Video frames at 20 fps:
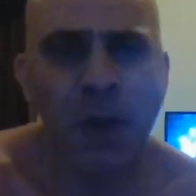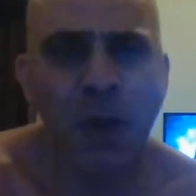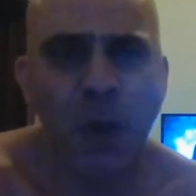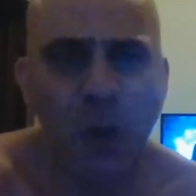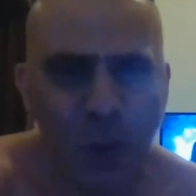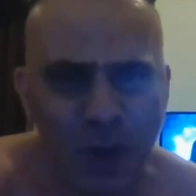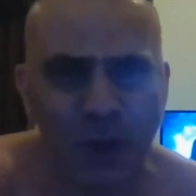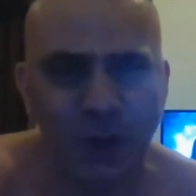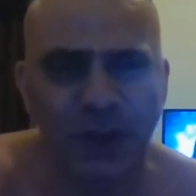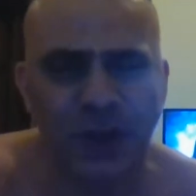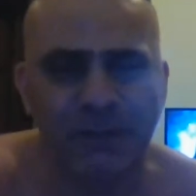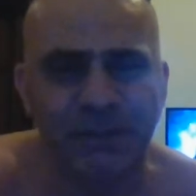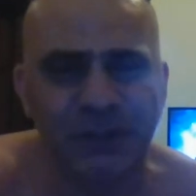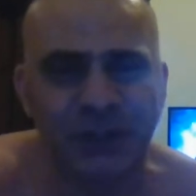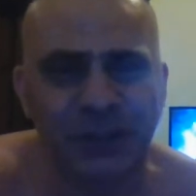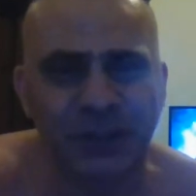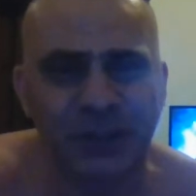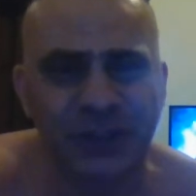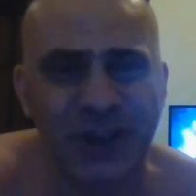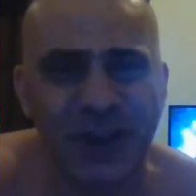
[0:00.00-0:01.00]
Welcome
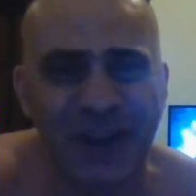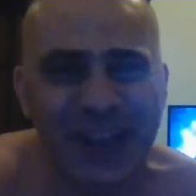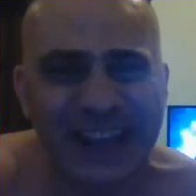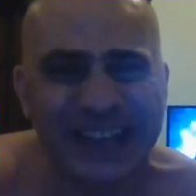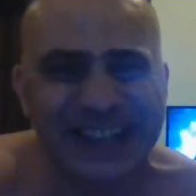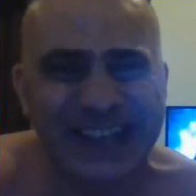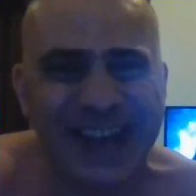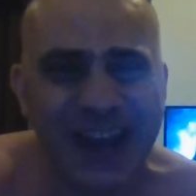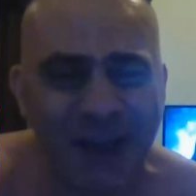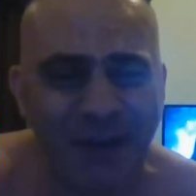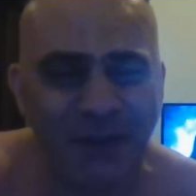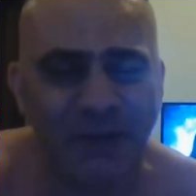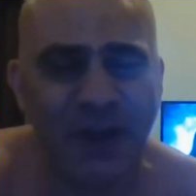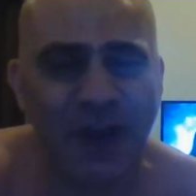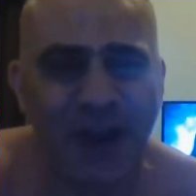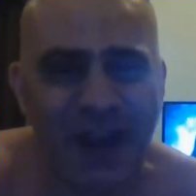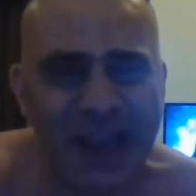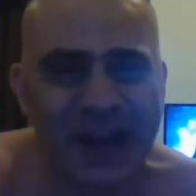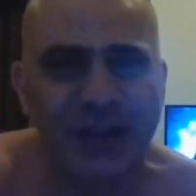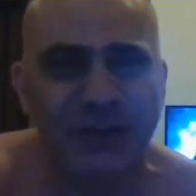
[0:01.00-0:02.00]
to tonight's Love
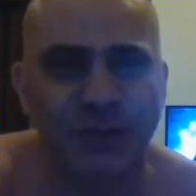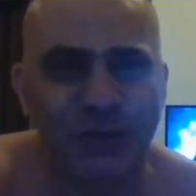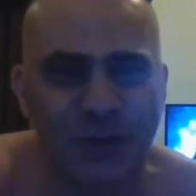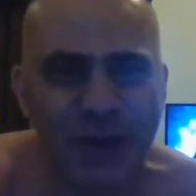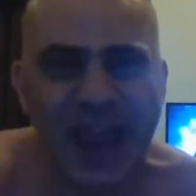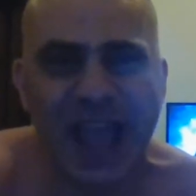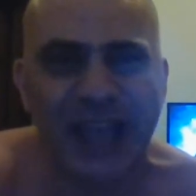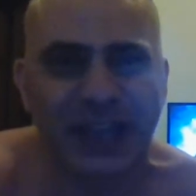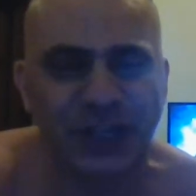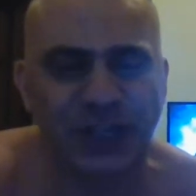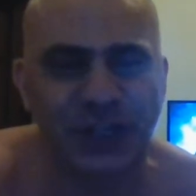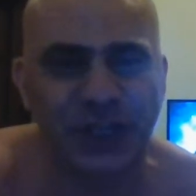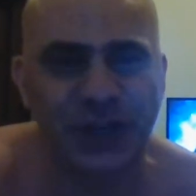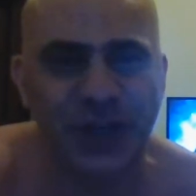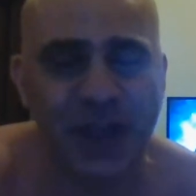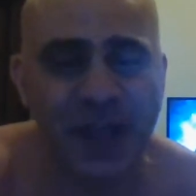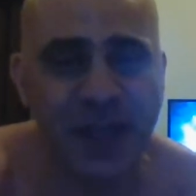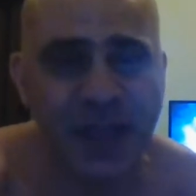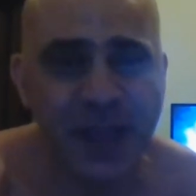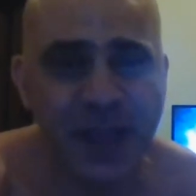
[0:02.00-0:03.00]
Island
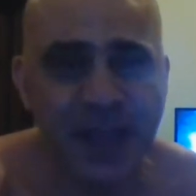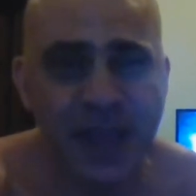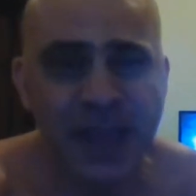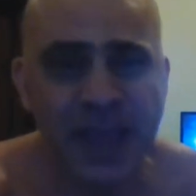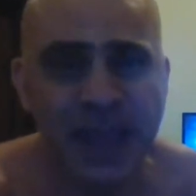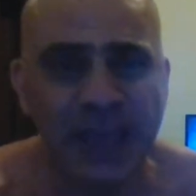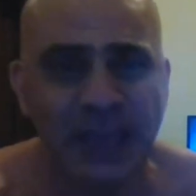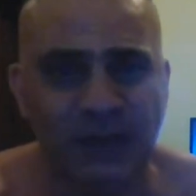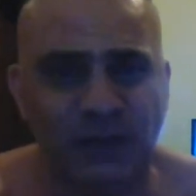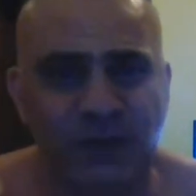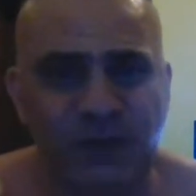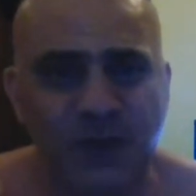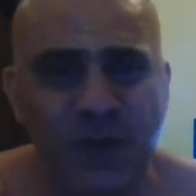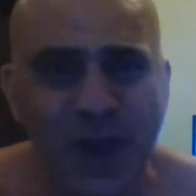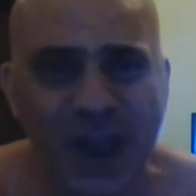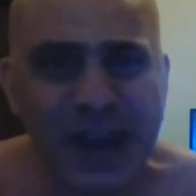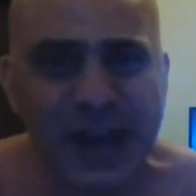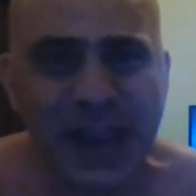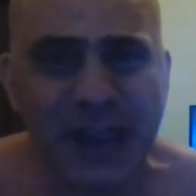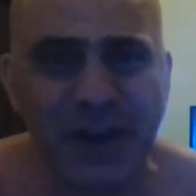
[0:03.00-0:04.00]
reaction. It's
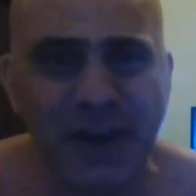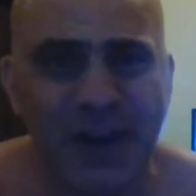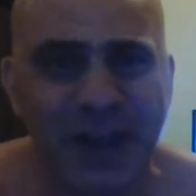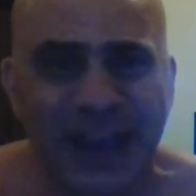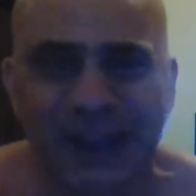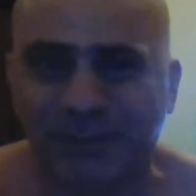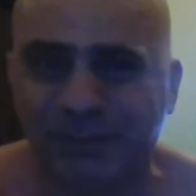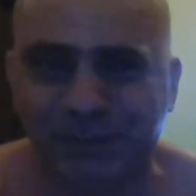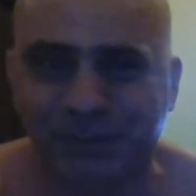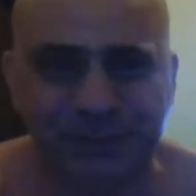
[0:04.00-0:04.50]
Friday night,